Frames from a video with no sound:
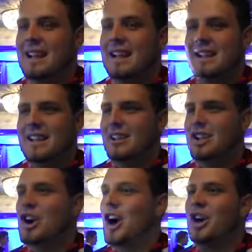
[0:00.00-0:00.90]
and, you
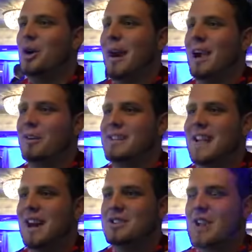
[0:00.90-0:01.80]
know, you can't go backwards now.